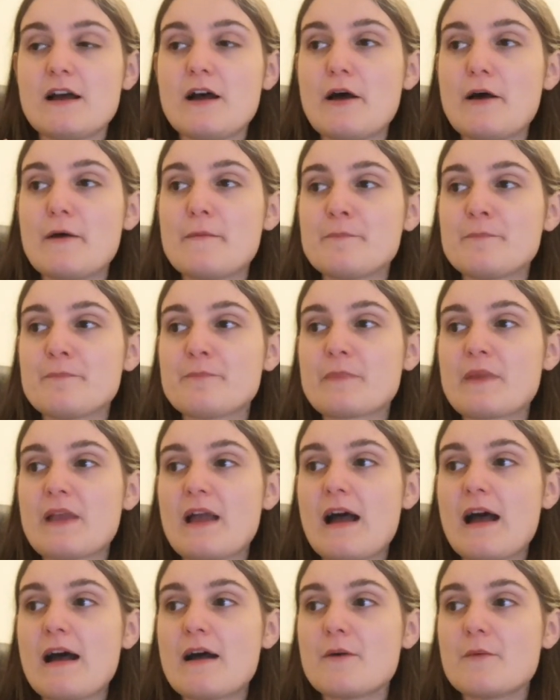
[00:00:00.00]

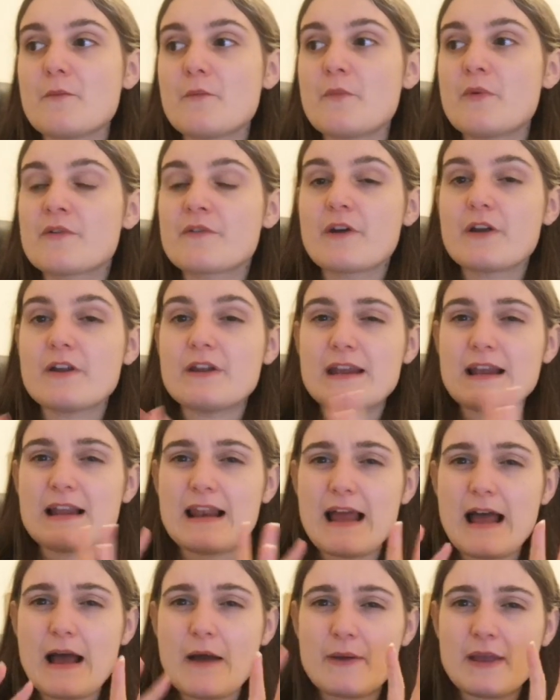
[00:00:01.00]
We're only
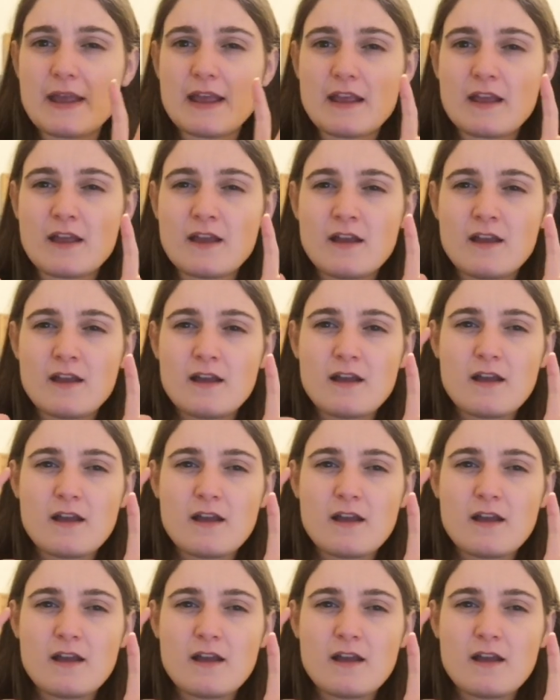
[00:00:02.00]
allowing